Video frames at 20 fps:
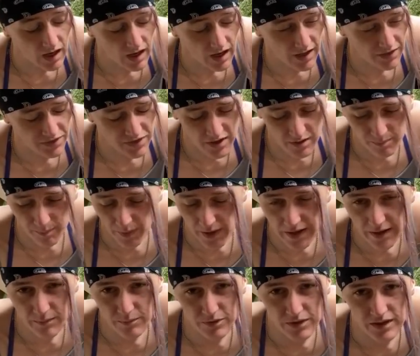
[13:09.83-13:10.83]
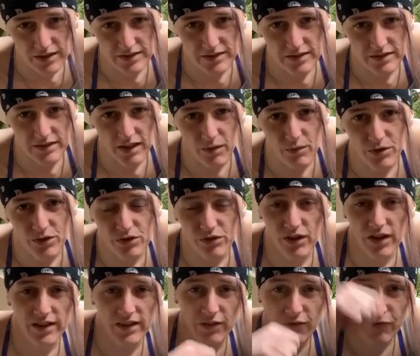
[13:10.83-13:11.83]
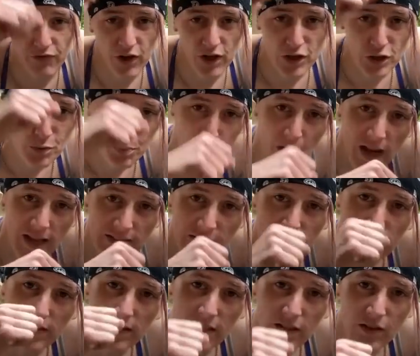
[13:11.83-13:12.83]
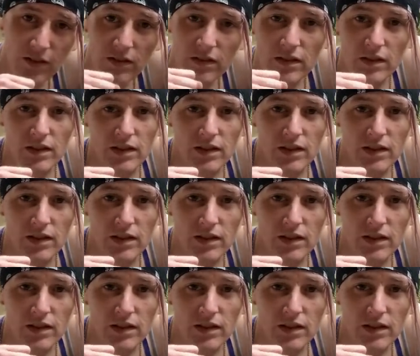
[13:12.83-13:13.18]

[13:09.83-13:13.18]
I think Pam does this. I would do like the French press deal,